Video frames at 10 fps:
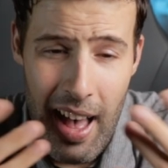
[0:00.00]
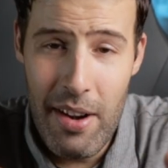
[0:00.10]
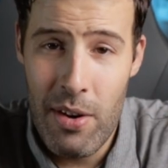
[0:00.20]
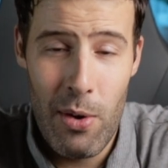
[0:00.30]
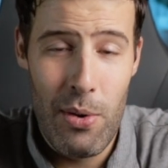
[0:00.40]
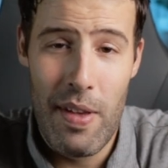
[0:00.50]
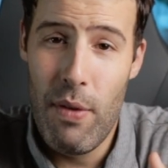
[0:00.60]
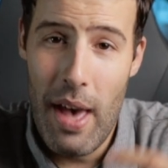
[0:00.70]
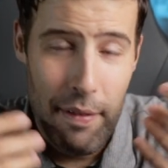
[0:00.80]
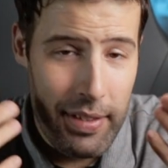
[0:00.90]
I don't know, if
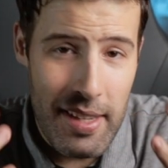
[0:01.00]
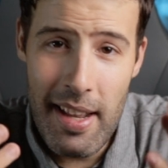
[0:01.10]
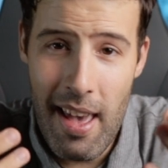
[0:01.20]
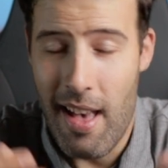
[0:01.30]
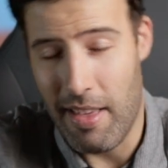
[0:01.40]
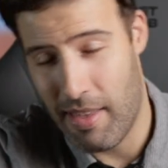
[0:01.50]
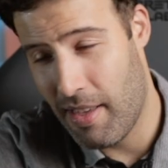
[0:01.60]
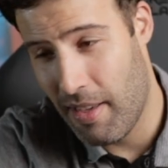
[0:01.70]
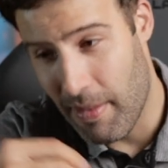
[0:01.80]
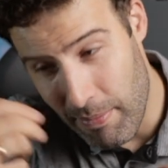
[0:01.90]
you have
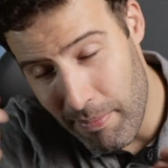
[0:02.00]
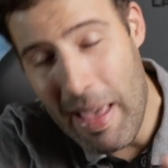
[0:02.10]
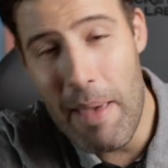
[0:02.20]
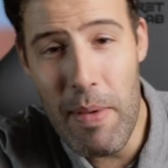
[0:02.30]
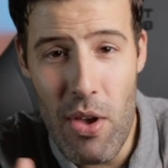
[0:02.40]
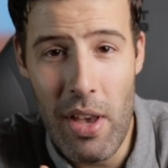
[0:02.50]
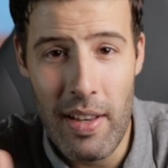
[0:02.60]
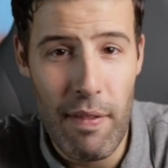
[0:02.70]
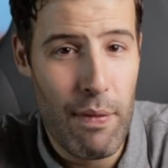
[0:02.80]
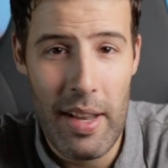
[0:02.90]
TDS, maybe you can
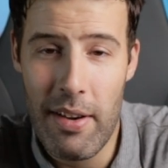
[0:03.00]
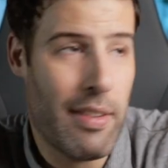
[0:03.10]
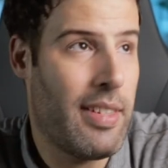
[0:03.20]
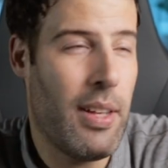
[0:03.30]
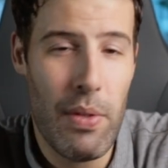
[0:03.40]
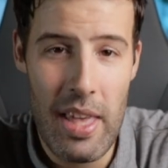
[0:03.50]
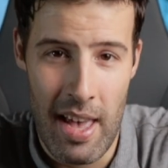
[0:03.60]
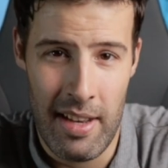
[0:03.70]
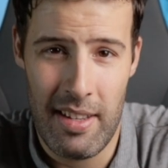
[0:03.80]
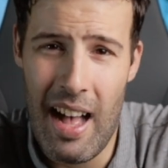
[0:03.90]
defend her till the
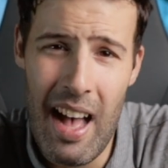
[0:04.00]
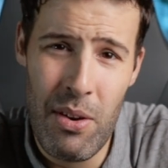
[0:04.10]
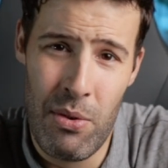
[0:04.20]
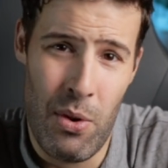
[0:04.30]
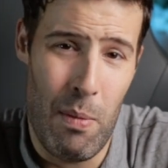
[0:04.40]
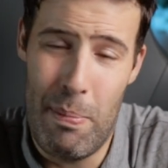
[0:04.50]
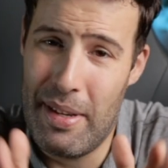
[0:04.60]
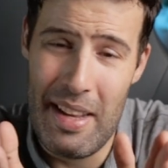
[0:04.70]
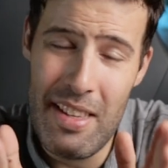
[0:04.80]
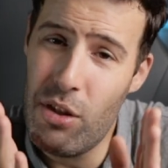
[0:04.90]
end. I don't know,
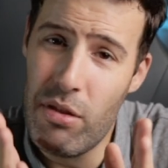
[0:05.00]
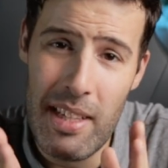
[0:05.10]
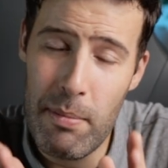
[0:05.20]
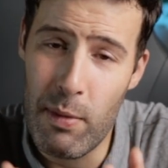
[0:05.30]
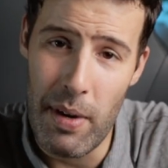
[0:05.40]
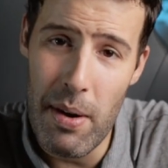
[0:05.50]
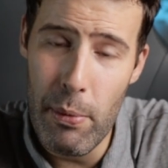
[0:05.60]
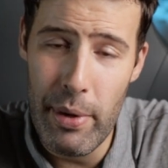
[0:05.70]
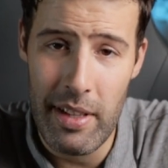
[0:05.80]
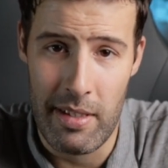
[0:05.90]
but it just seems very
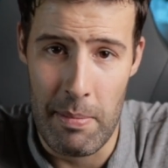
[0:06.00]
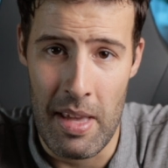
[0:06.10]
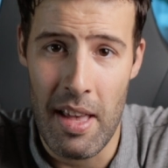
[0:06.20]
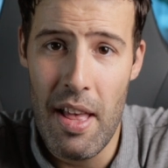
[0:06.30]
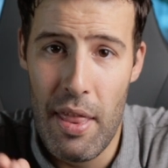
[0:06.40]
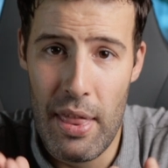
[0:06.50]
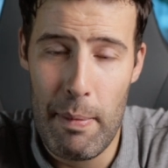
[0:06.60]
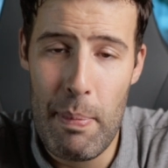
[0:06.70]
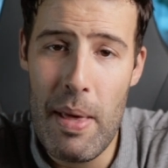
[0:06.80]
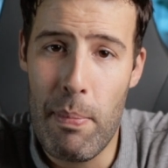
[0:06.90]
weird to me
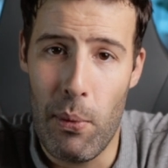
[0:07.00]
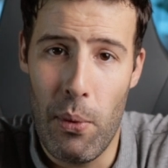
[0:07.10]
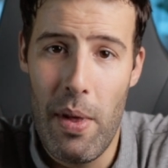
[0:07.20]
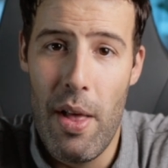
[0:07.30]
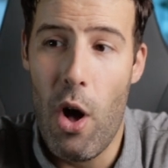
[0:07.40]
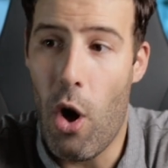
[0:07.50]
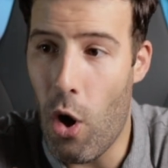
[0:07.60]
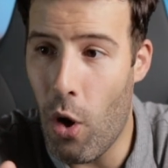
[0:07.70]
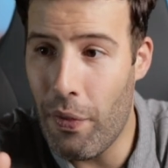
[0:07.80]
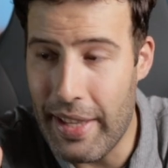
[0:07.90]
that people
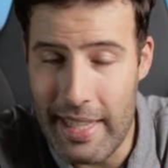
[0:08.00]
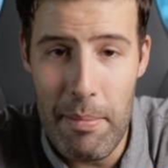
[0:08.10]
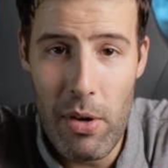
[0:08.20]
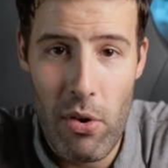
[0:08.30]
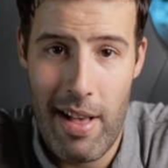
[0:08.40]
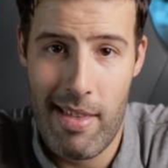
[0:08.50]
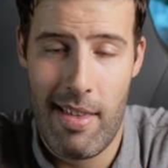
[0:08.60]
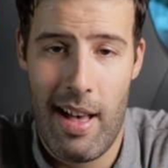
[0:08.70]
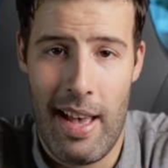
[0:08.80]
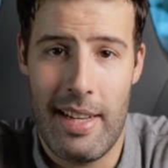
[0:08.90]
on the Democrat
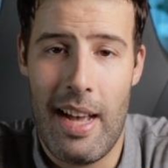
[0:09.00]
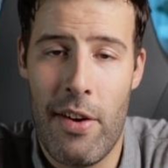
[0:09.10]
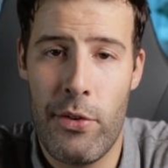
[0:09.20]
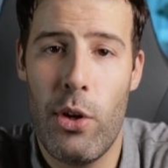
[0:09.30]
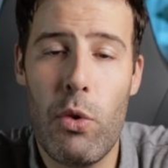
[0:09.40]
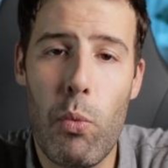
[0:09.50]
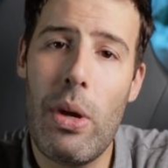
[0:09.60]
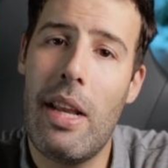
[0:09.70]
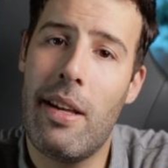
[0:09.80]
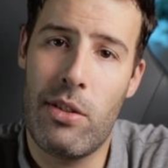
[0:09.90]
side are not
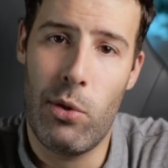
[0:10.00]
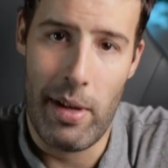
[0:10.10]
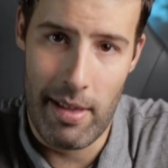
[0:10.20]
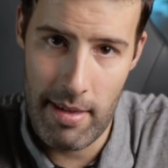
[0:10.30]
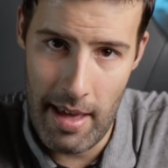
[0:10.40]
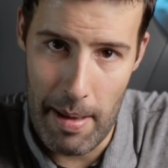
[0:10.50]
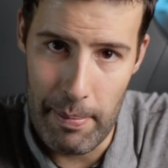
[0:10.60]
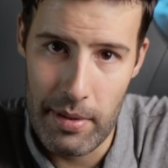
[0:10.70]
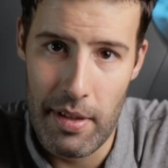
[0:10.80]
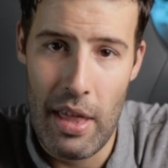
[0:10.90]
willing to
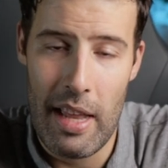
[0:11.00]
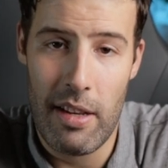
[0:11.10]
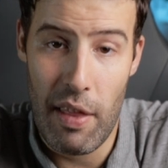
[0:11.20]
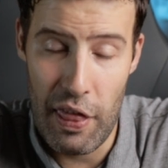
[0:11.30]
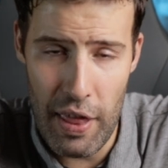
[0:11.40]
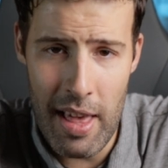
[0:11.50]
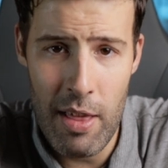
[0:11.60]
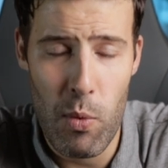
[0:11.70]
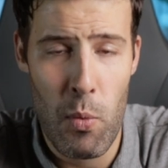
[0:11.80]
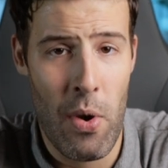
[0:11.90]
accept that
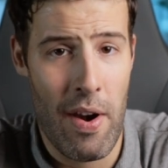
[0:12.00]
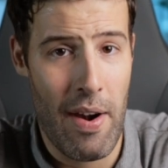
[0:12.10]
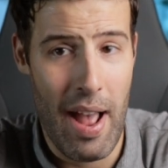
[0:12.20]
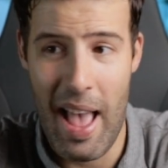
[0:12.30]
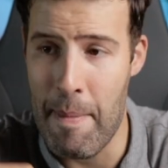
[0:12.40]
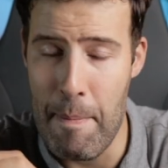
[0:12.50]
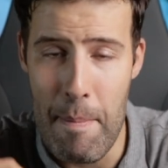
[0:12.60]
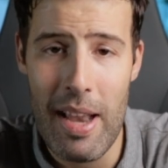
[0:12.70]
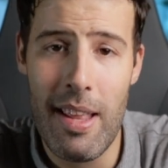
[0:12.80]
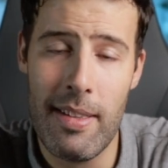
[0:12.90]
things were a
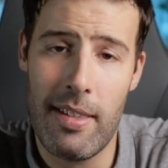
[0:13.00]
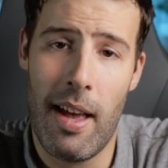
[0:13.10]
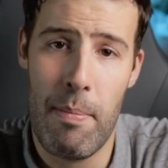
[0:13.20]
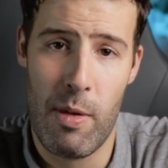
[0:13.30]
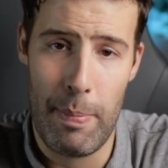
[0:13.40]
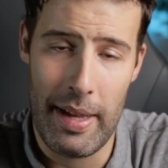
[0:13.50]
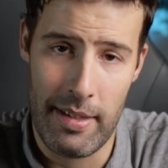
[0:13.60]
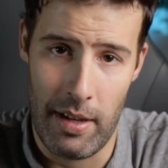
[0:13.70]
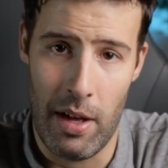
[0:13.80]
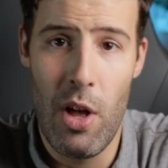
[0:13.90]
million times
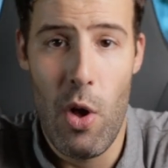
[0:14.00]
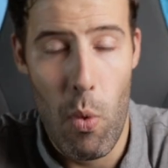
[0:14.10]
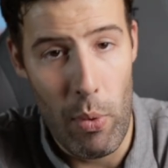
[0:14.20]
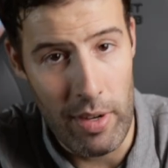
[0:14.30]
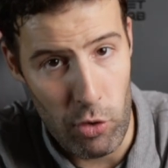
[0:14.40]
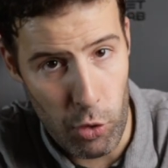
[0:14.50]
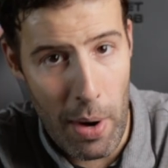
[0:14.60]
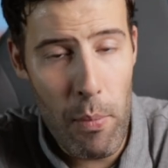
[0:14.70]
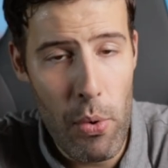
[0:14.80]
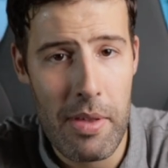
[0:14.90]
better when
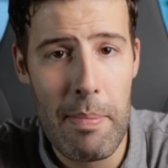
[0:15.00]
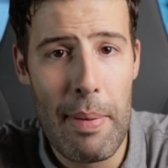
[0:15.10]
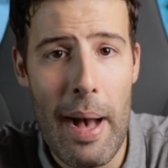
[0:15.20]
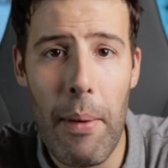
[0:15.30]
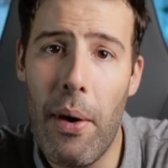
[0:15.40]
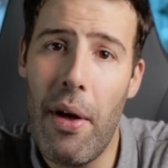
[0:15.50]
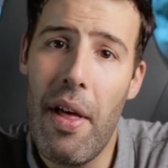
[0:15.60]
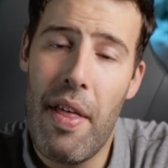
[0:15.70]
Trump was in power